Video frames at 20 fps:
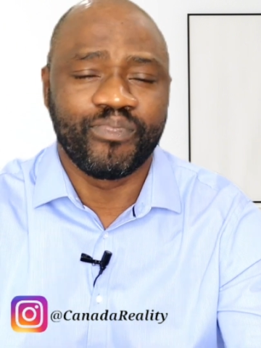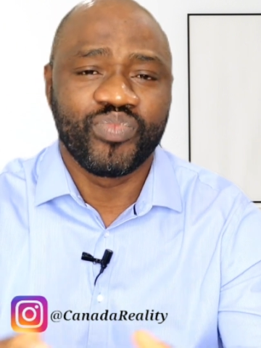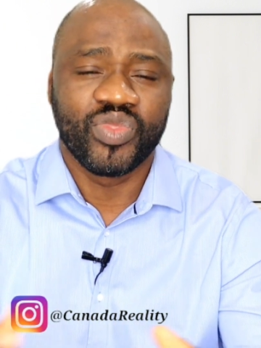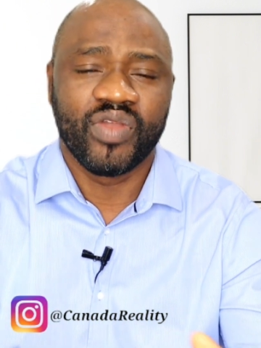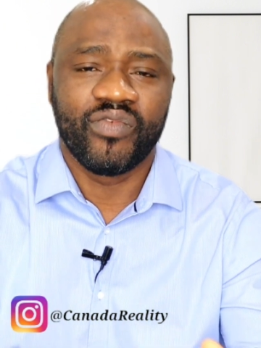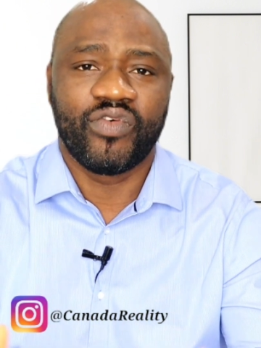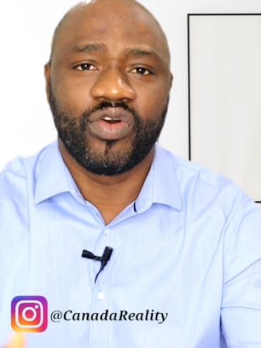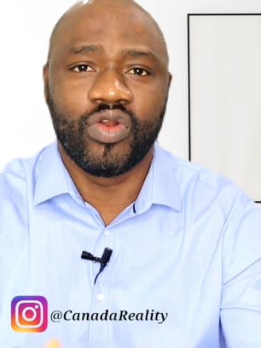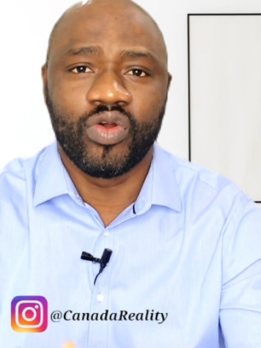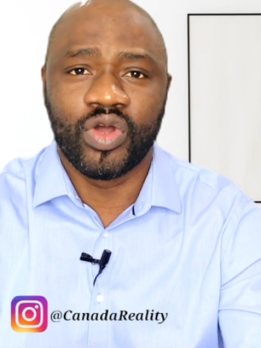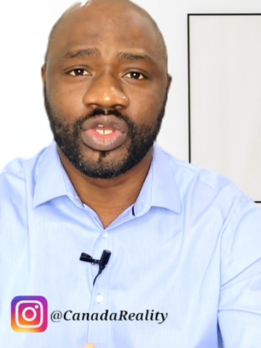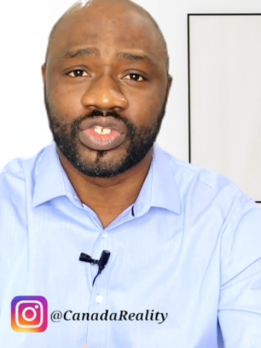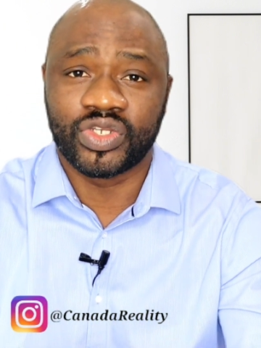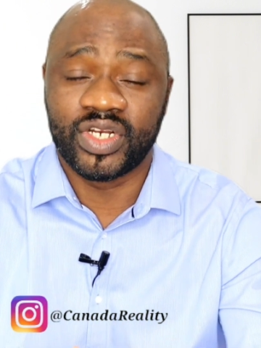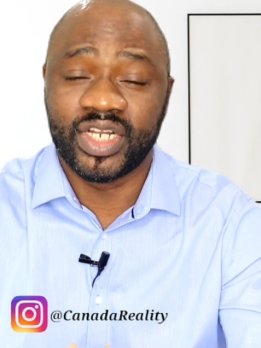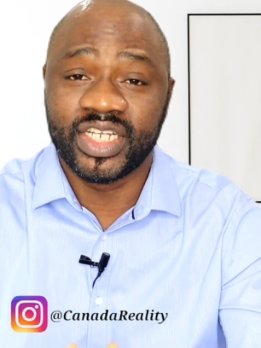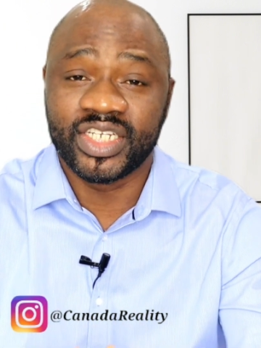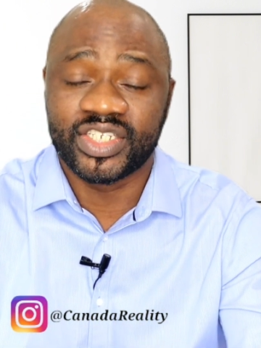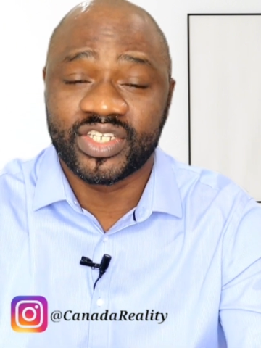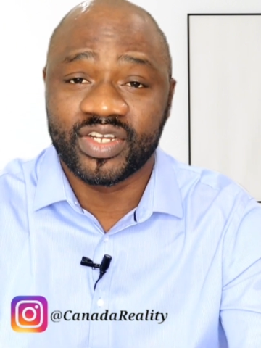Follow us
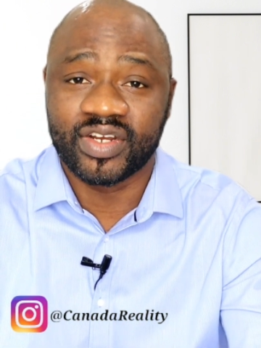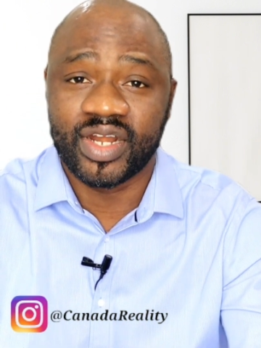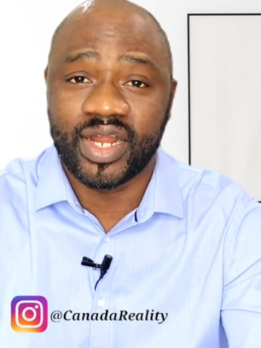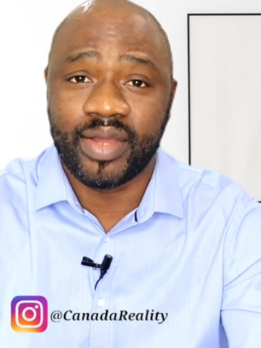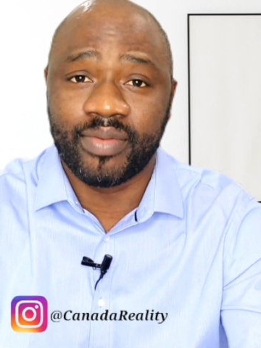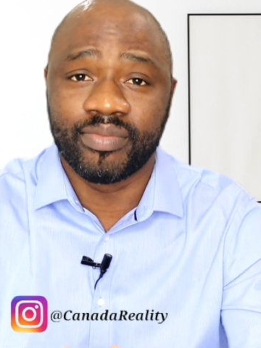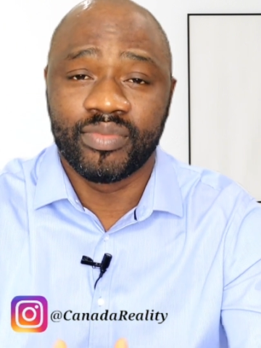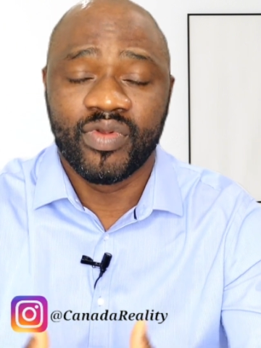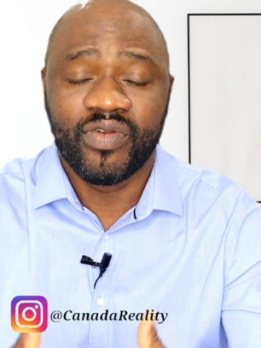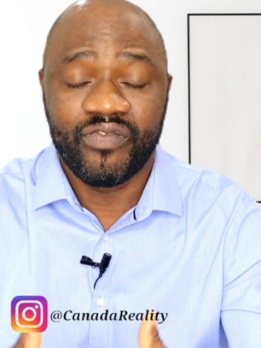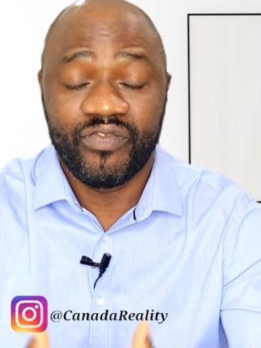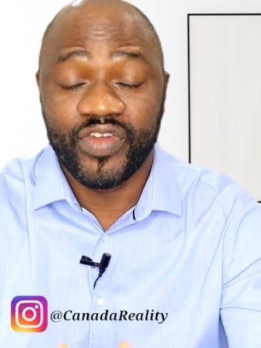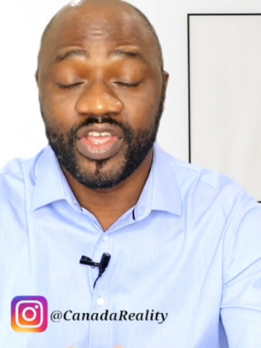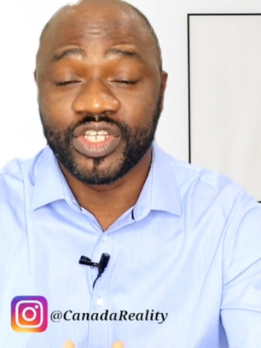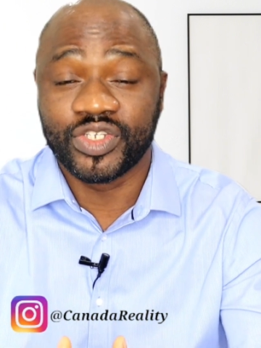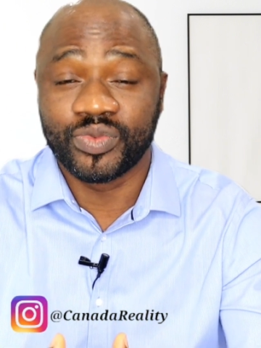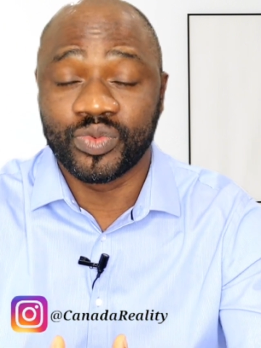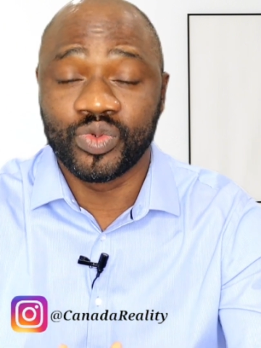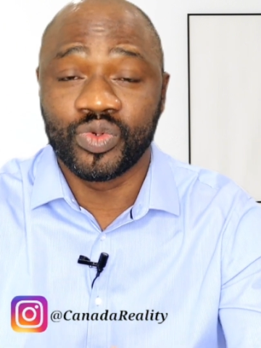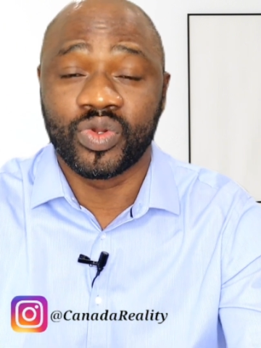on Instagram,
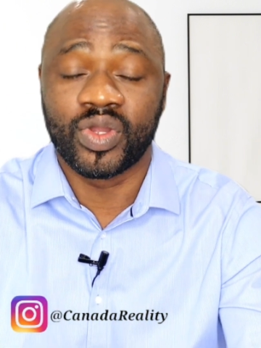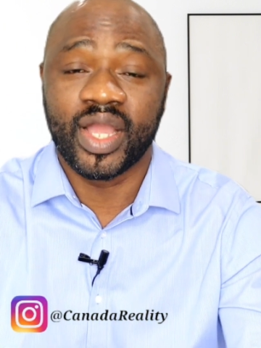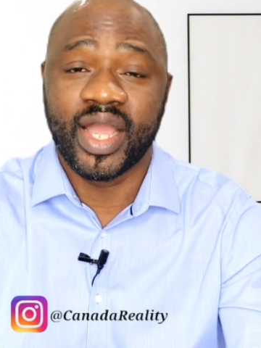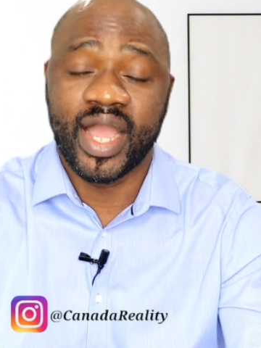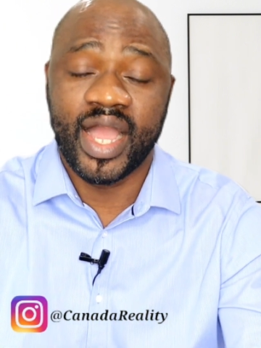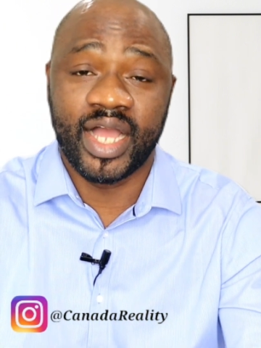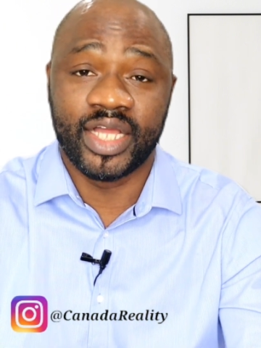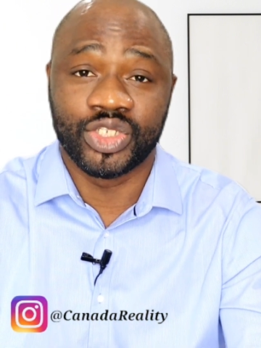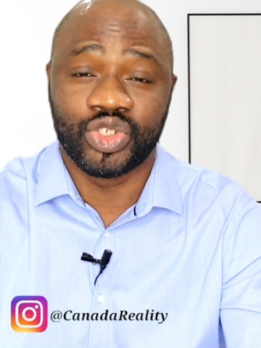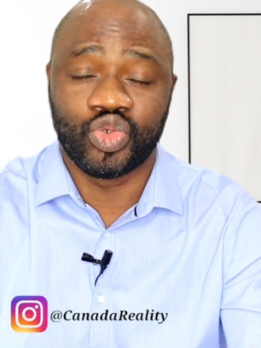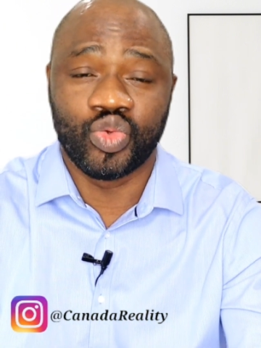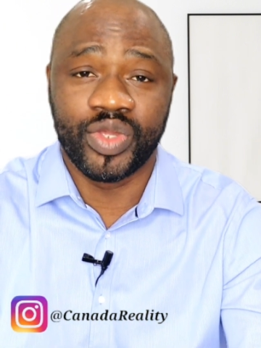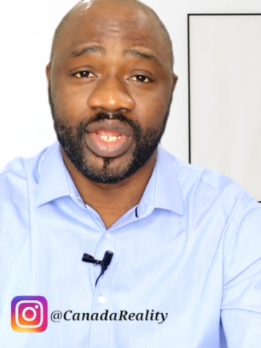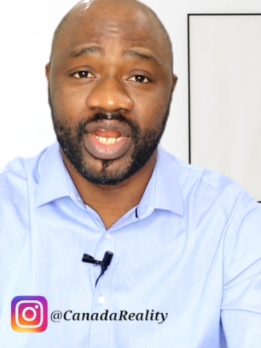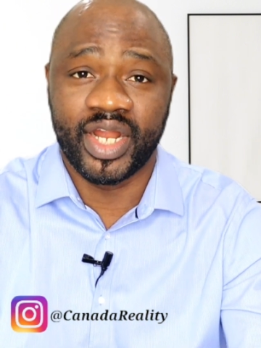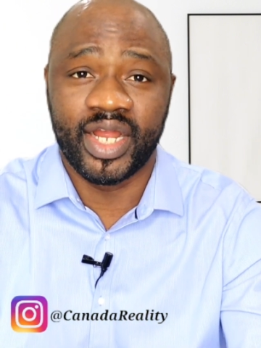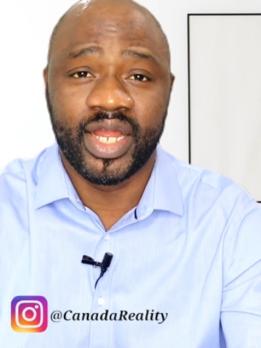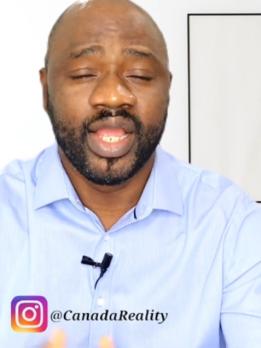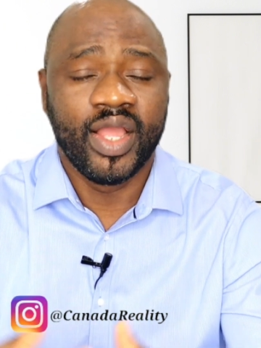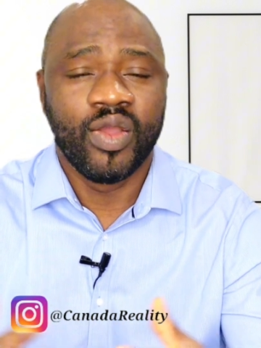Facebook, and
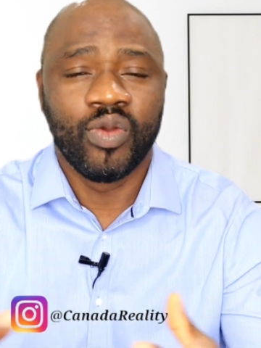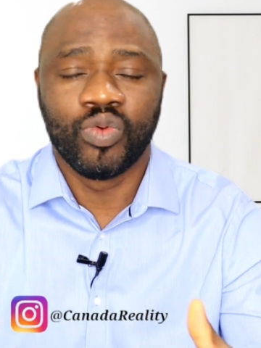Twitter.